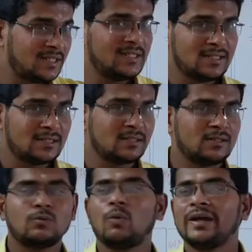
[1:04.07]
is decreased,
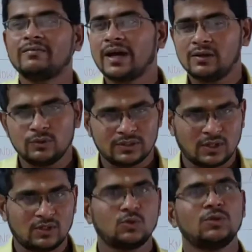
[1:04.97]
y value
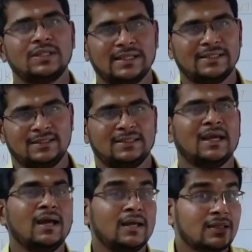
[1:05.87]
is also decreasing.